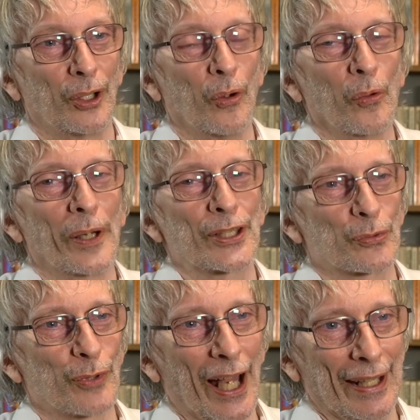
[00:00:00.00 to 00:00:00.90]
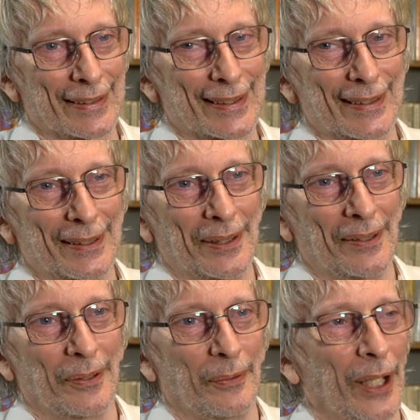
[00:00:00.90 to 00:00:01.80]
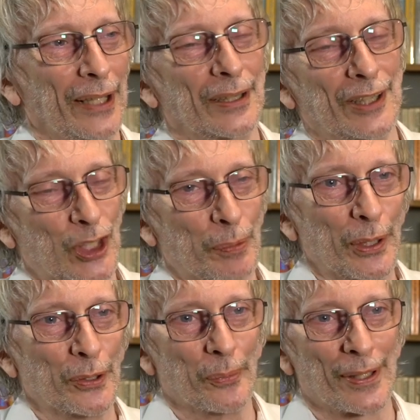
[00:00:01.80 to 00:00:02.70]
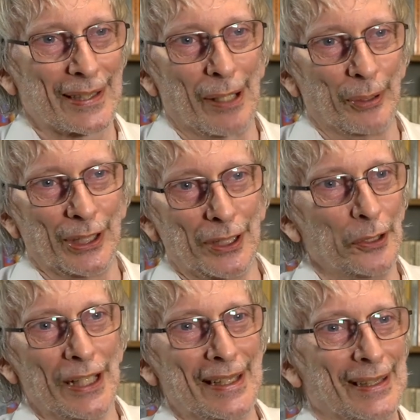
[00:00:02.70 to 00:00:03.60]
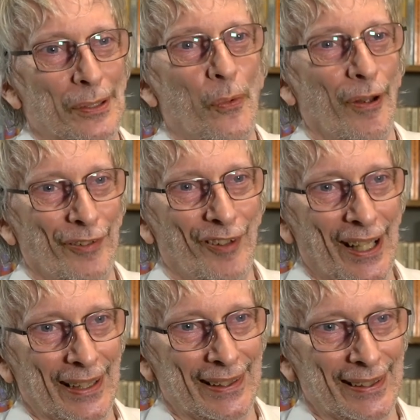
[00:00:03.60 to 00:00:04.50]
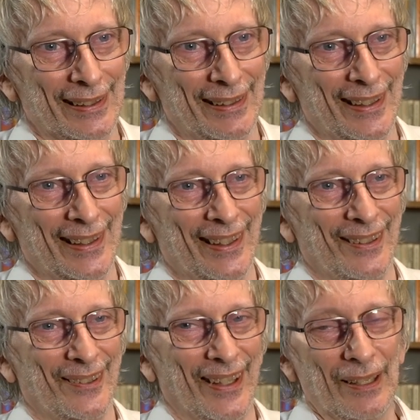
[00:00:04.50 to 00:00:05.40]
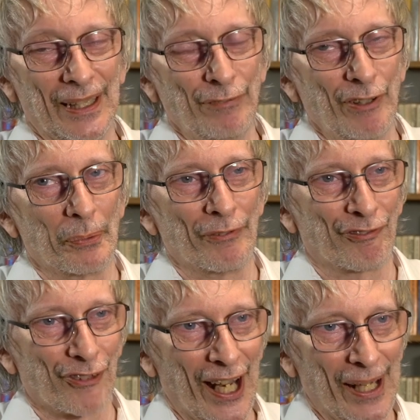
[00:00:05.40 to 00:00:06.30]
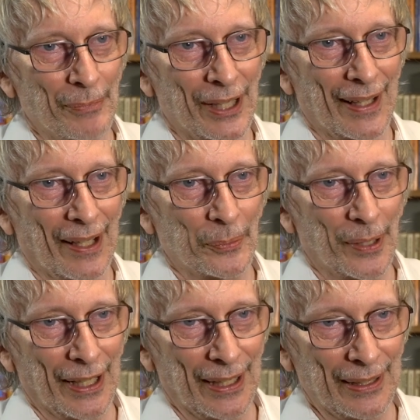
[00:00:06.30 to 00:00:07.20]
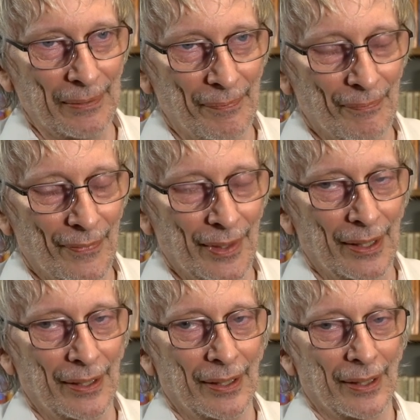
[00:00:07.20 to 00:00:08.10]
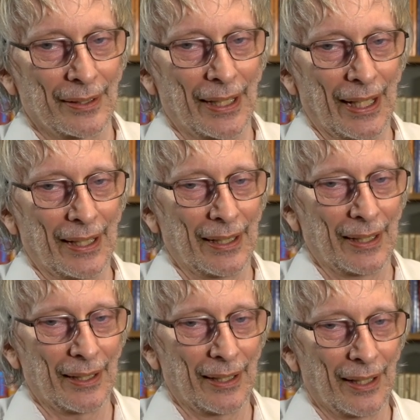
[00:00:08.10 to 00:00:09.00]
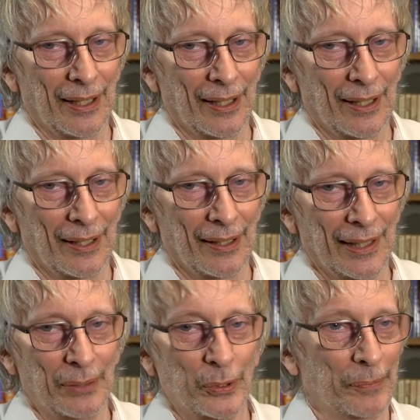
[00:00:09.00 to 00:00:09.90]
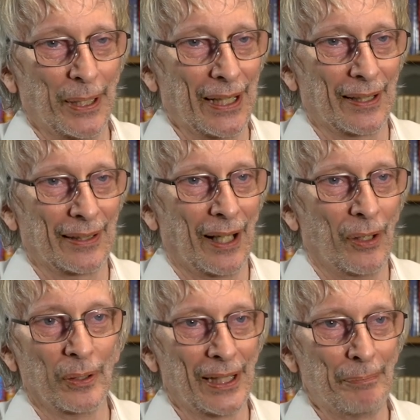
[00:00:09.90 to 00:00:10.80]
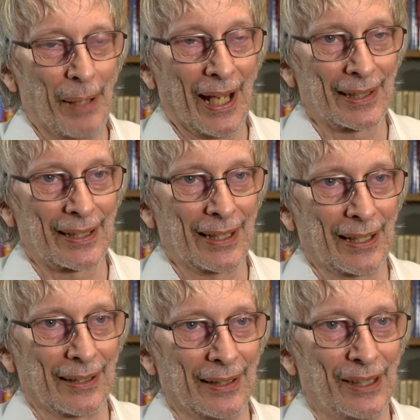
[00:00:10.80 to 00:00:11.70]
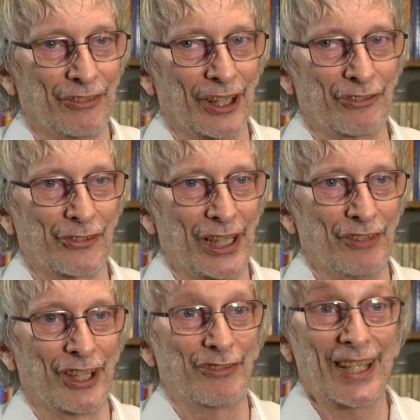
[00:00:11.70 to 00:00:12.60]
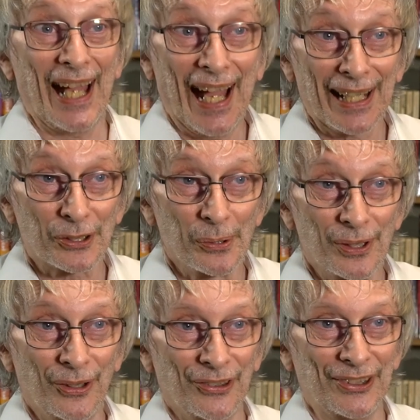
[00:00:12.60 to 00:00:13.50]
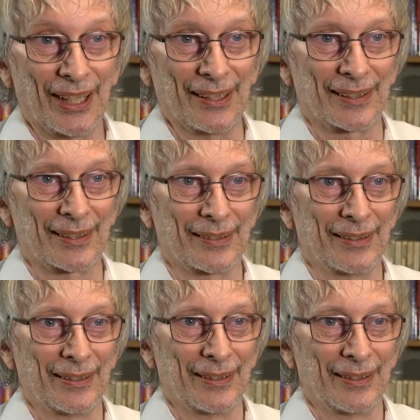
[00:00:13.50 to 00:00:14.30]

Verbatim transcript: always right in a dispute with somebody who isn't one of us. You know, it, if it were framed in that way, then uh, it would be a wholly bad thing, even if even if the actual content